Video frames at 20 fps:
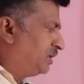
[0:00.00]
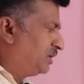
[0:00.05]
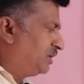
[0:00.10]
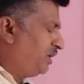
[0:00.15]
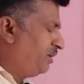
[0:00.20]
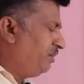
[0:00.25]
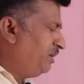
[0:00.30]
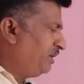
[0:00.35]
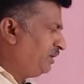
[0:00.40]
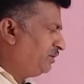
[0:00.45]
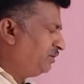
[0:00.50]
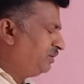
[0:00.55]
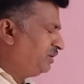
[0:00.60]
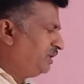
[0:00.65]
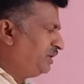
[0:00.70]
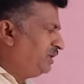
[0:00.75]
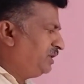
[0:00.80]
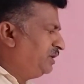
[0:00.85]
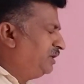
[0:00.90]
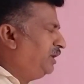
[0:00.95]
Coming to
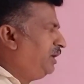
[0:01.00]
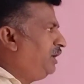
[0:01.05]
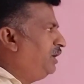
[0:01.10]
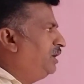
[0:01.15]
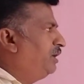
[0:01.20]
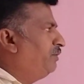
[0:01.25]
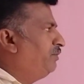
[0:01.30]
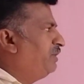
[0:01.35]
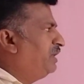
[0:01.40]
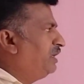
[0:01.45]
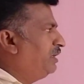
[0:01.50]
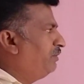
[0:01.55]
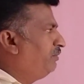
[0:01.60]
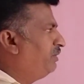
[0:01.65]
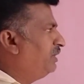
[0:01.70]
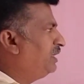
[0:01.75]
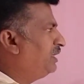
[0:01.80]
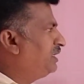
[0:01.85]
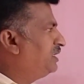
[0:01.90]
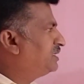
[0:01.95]
the,
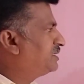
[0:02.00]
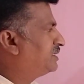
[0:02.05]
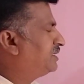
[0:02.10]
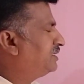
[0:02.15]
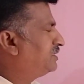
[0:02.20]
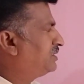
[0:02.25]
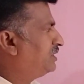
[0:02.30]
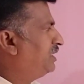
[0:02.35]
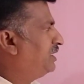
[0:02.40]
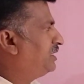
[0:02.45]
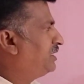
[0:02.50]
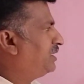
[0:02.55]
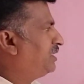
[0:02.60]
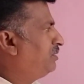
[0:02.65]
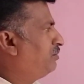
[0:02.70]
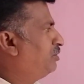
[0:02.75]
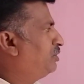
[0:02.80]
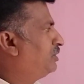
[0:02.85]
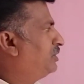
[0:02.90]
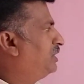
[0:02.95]
we'll discuss later
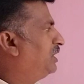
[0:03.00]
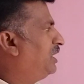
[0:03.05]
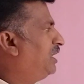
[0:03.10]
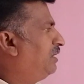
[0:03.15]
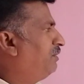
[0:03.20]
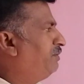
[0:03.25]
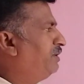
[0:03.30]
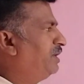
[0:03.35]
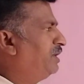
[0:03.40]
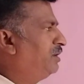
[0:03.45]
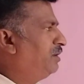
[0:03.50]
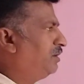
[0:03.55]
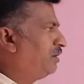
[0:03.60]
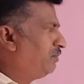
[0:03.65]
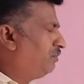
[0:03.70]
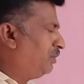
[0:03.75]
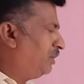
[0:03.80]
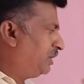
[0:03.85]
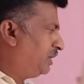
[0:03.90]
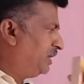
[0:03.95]
about the galvanic or
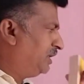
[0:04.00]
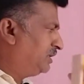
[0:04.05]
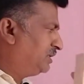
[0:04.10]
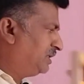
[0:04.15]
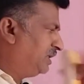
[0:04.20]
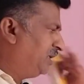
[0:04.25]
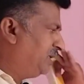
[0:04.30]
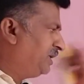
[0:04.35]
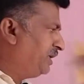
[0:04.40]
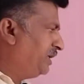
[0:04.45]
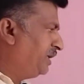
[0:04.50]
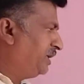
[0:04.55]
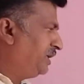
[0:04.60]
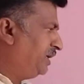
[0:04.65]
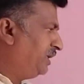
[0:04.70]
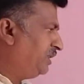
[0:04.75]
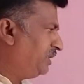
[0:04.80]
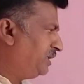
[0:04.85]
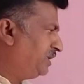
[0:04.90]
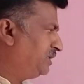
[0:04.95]
voltaic cell in
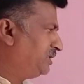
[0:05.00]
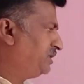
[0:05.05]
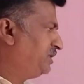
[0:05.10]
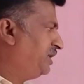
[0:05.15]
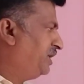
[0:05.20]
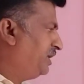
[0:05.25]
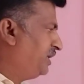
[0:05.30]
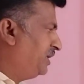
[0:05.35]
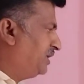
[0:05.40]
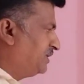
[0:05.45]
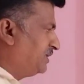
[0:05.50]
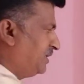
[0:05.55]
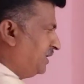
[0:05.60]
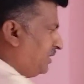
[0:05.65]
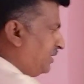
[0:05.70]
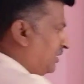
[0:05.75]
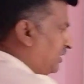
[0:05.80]
detail, that is Daniell cell.